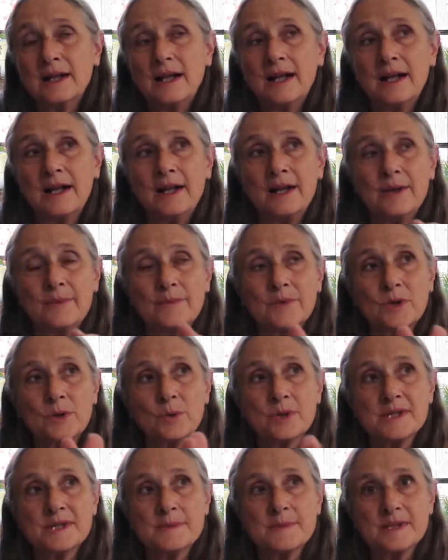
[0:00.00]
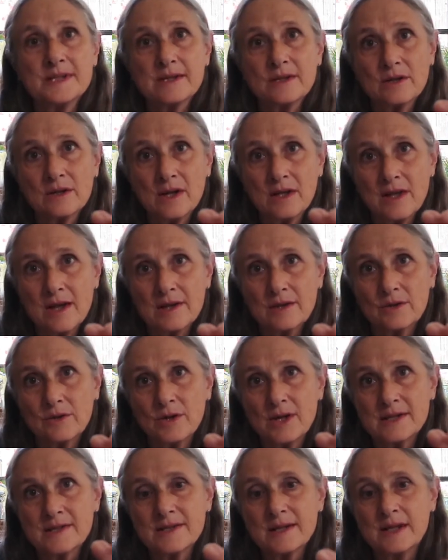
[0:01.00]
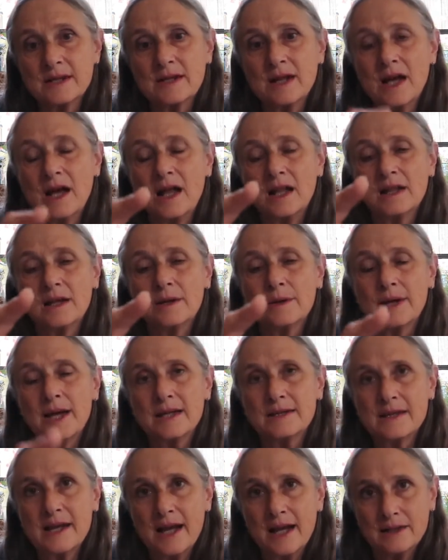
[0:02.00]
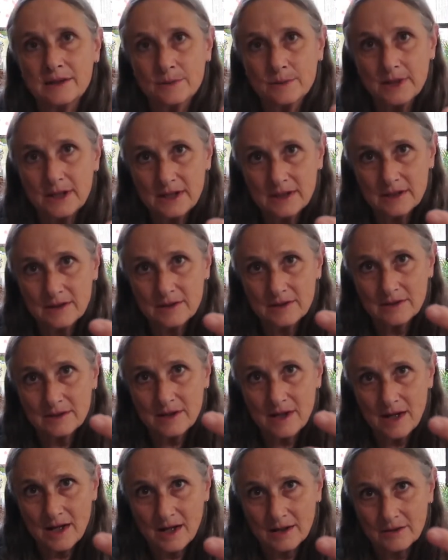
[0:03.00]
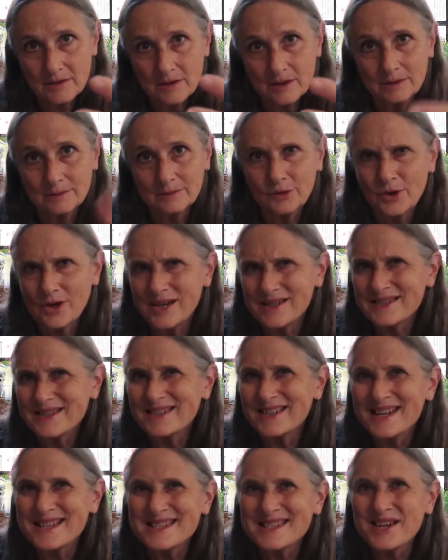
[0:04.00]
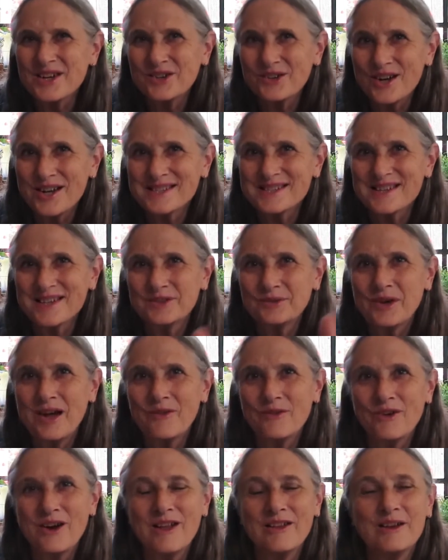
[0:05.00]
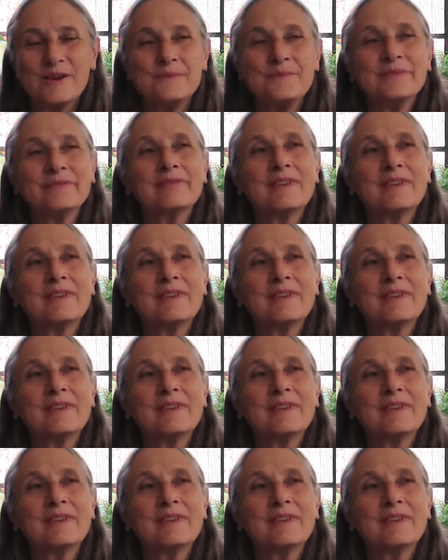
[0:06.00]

um, Christmas at Cross on Hollow and Halloween at Hawk, Cross, did I say Cross on Hollow?